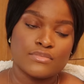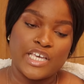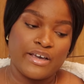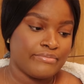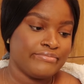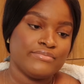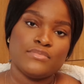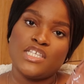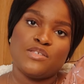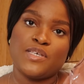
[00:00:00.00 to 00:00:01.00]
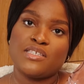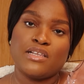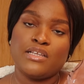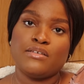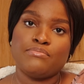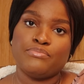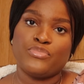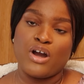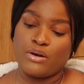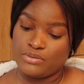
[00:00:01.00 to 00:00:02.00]
yeah it's basically
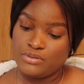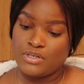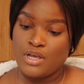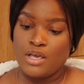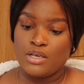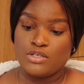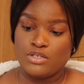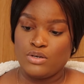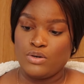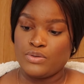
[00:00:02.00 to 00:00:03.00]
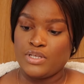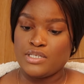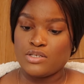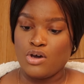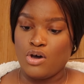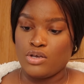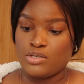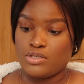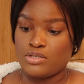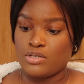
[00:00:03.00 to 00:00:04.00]
brown so this
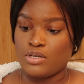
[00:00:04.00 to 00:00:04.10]
cost